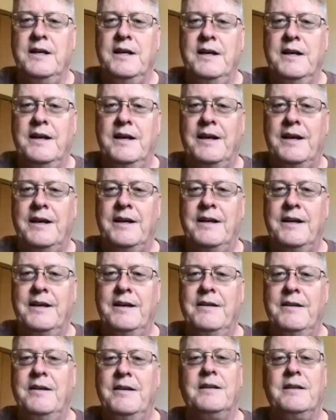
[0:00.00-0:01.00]

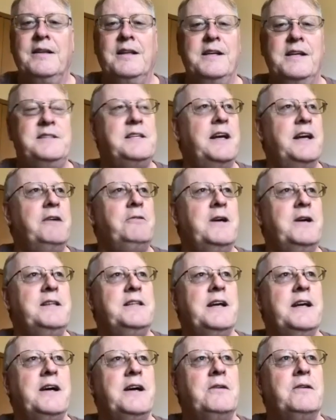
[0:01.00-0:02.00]
Unless I read
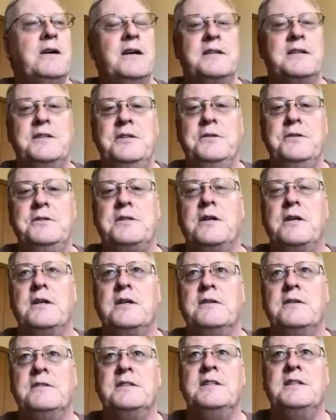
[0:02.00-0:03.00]
that wrong, two
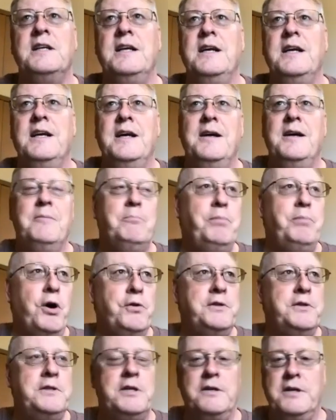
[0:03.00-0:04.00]
turnovers.
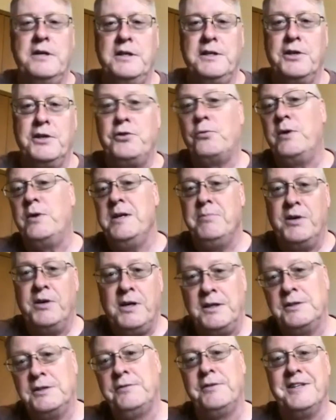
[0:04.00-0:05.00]
Both turned into three
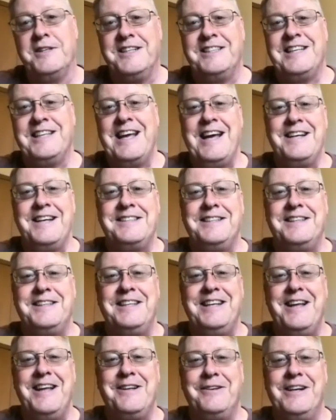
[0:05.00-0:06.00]
balls for the Zags at
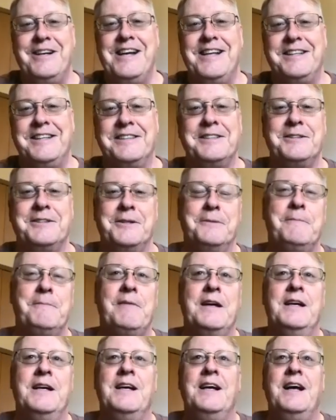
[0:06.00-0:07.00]
the other end. So
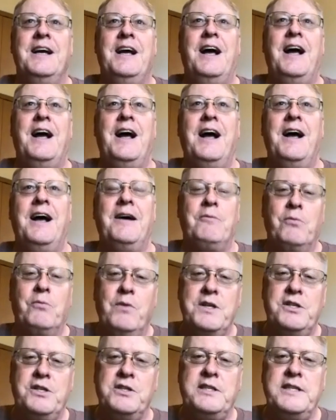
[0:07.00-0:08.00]

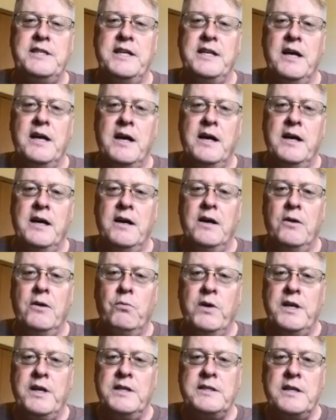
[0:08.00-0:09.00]
what'd you see
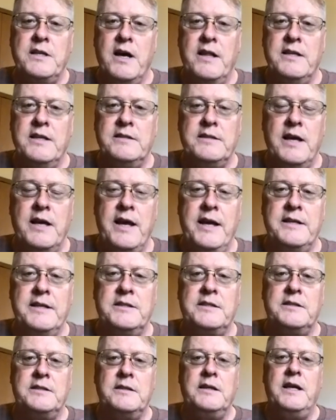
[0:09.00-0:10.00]
when you saw the
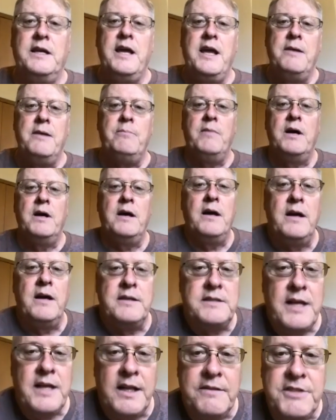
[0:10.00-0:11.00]
Zags game
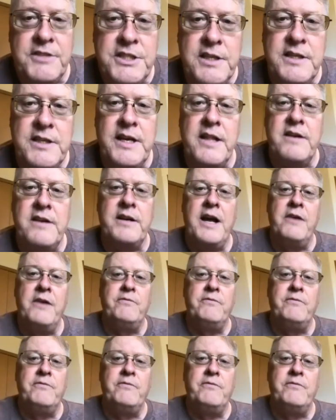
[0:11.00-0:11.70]
on television the other night,